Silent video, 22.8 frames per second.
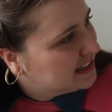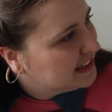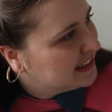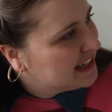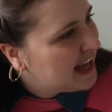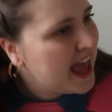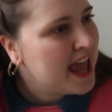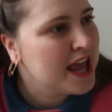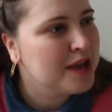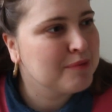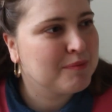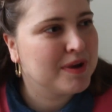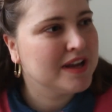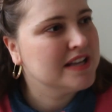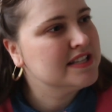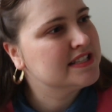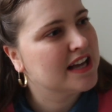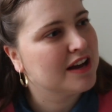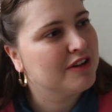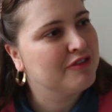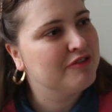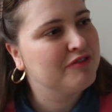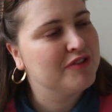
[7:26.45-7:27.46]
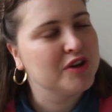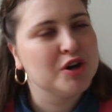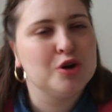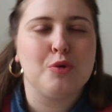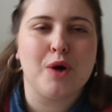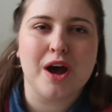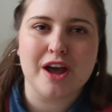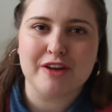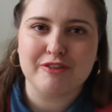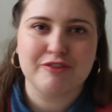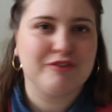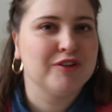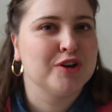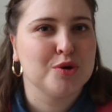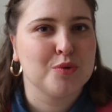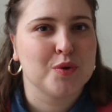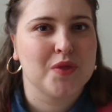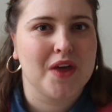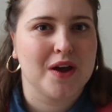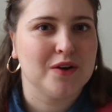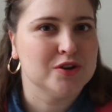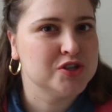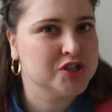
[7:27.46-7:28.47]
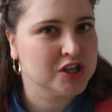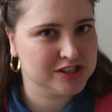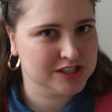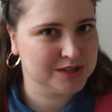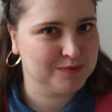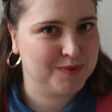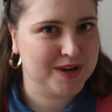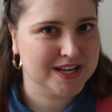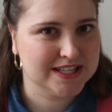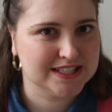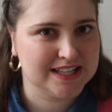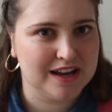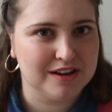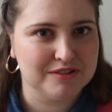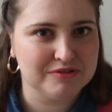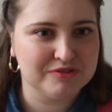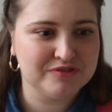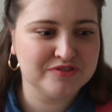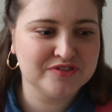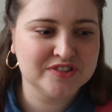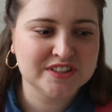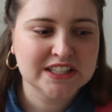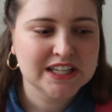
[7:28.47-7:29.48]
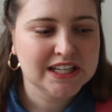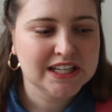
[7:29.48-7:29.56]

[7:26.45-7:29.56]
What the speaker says: Letting myself feel what I feel without judging myself.